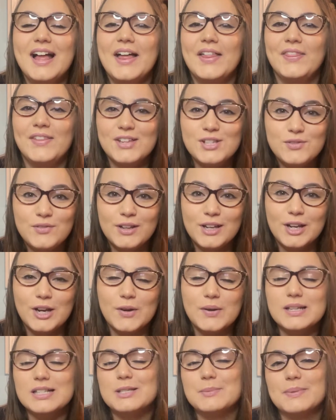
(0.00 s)
This video
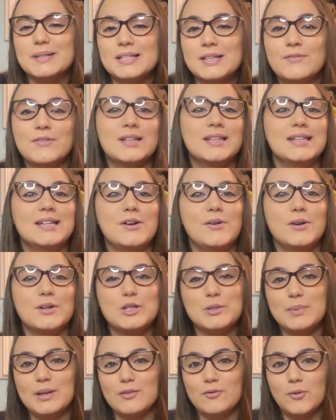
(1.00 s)
is specifically going
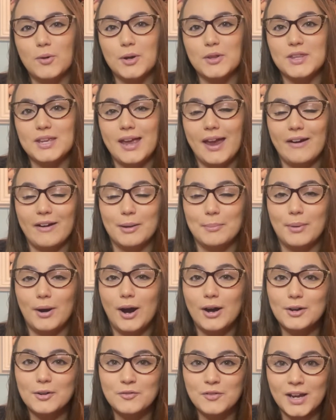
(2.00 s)
to be for the Harry
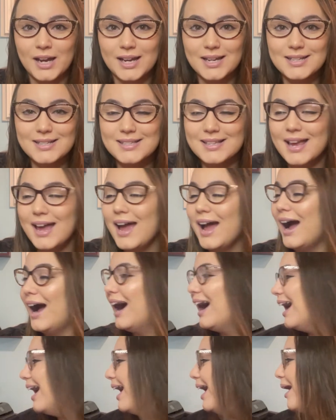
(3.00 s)
Potter fans.
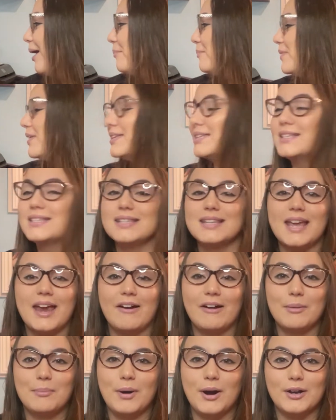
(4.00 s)
Um, this is the
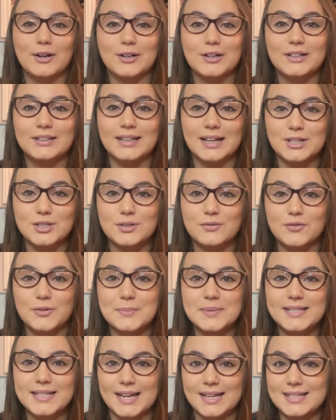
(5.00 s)
Harry Potter collection
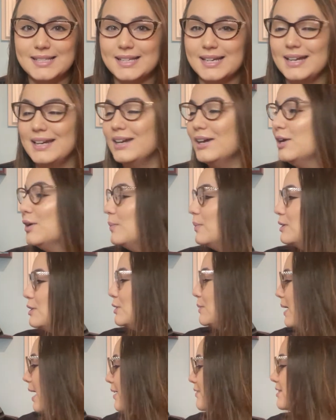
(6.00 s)
from Scentsy. We
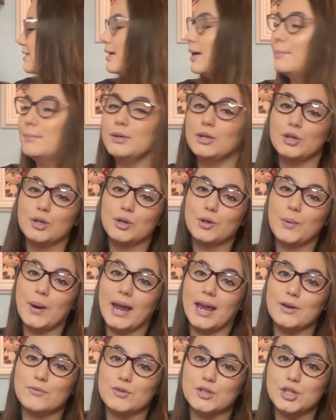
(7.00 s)
do have some new
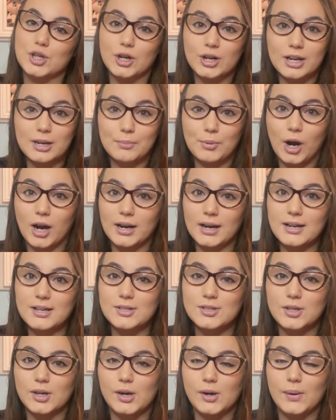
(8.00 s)
and returning products,
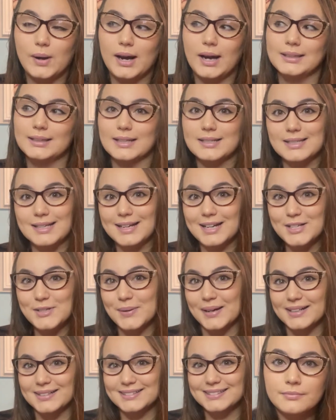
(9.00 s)
so uh, let's get into
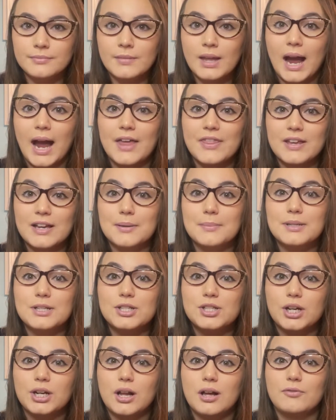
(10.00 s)
it. I think I'm gonna
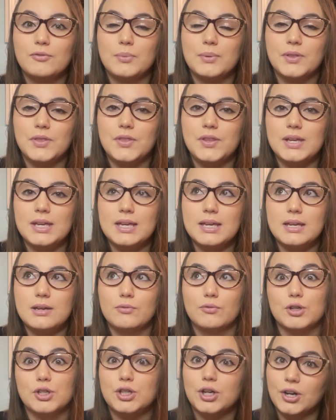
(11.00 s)
start off with the
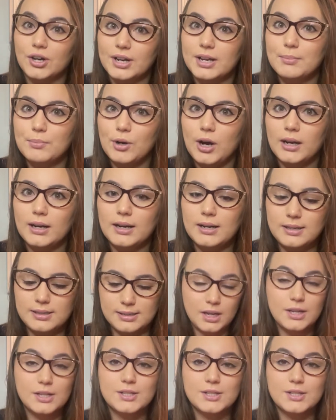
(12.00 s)
returning products.